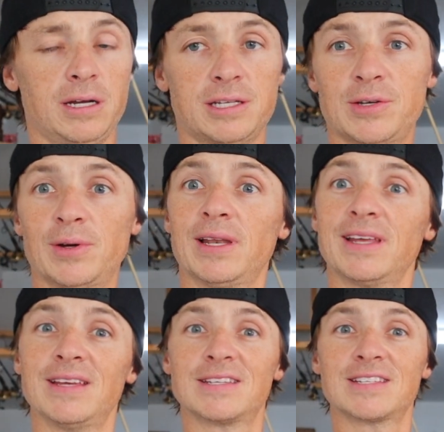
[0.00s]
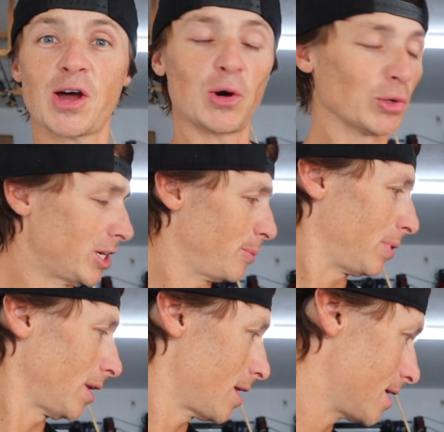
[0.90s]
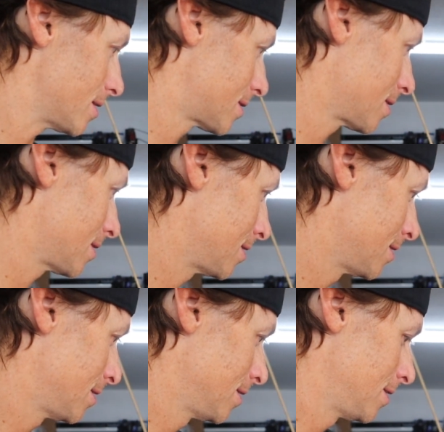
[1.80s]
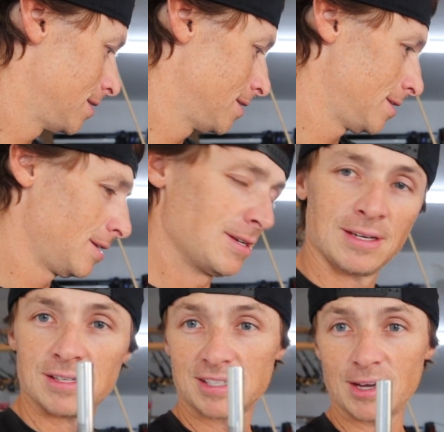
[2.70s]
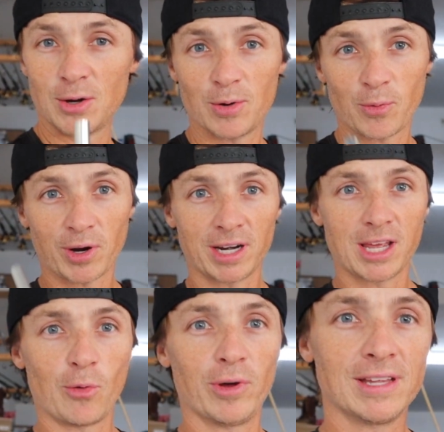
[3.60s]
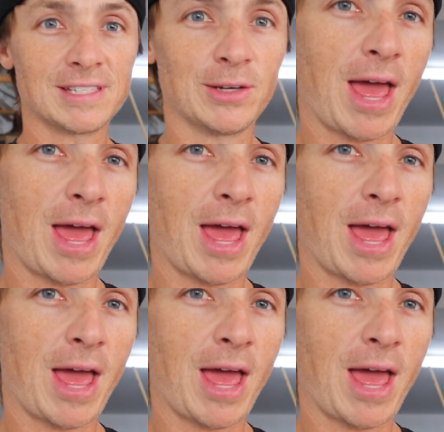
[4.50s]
to at least hold it in place. So we're going to go with it, see what